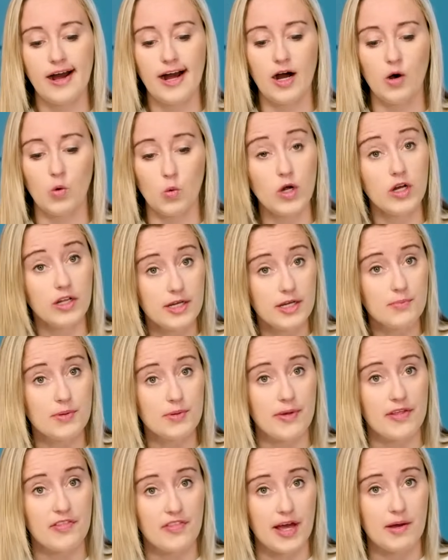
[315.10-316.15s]
will
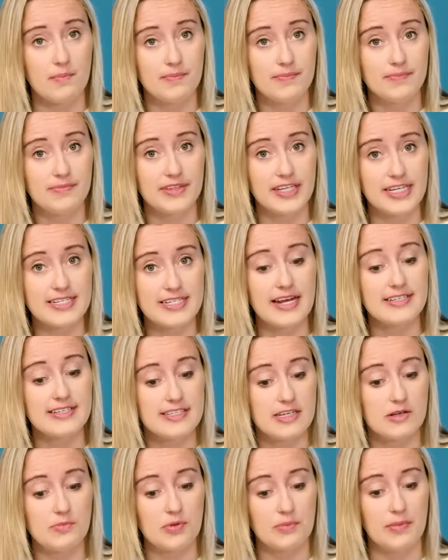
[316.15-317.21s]
implement them, intends
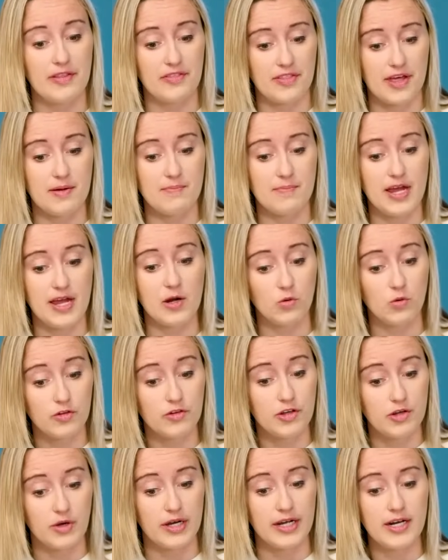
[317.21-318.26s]
to implement them, and will
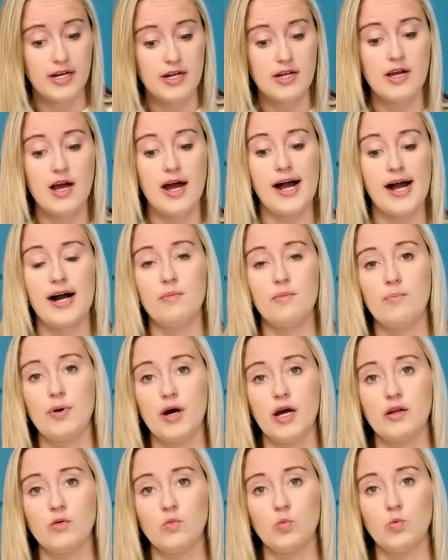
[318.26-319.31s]
do it,
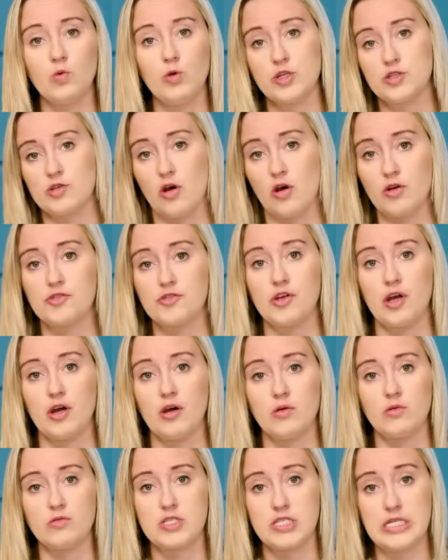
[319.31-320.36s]
but is
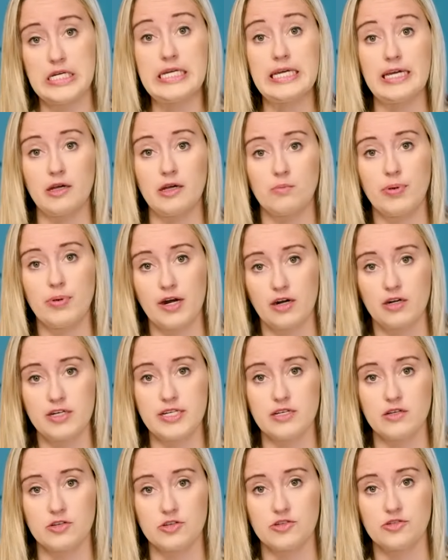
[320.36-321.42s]
also seeking better
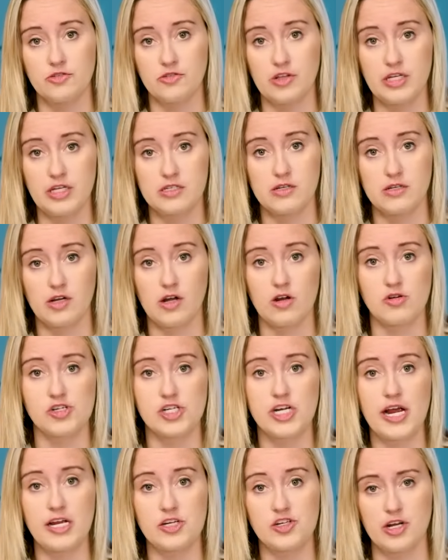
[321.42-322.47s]
deals through these
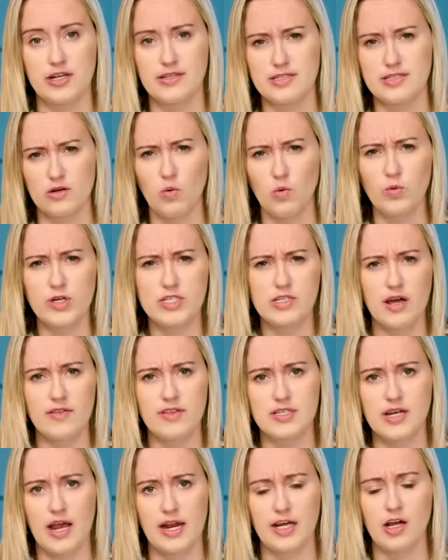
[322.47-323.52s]
negotiations. And we saw
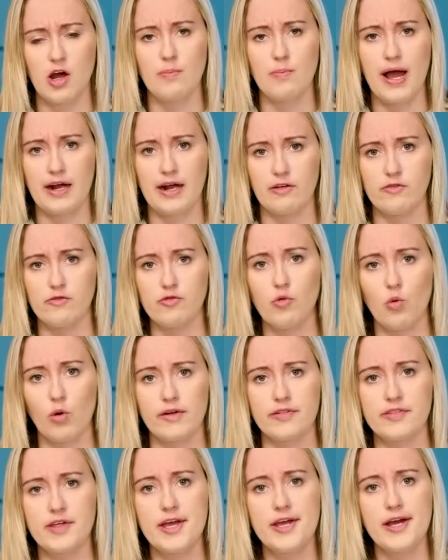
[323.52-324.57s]
this kind of go back and
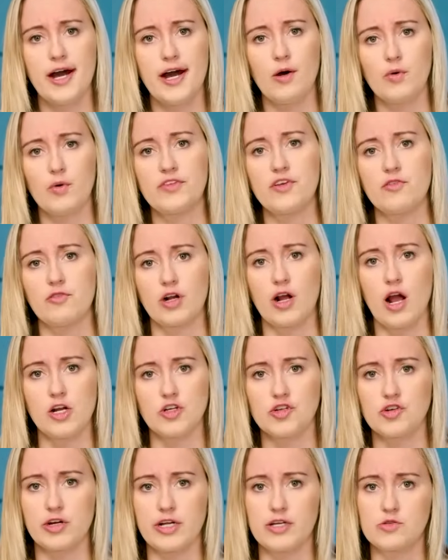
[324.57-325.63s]
forth with different
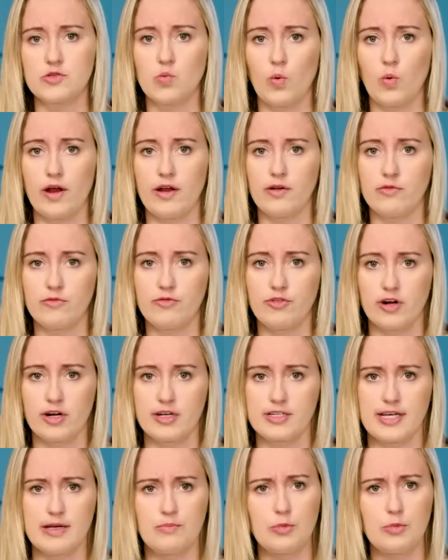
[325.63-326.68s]
countries when, for
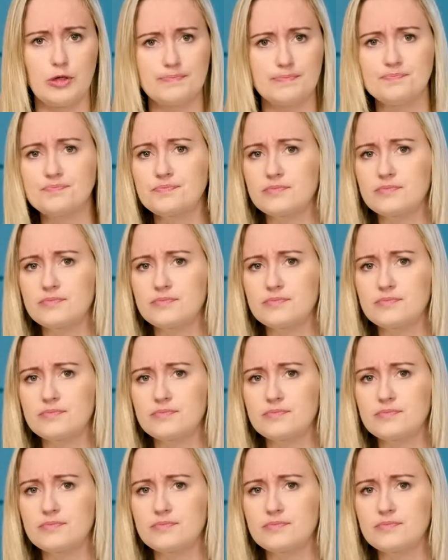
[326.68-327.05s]
example,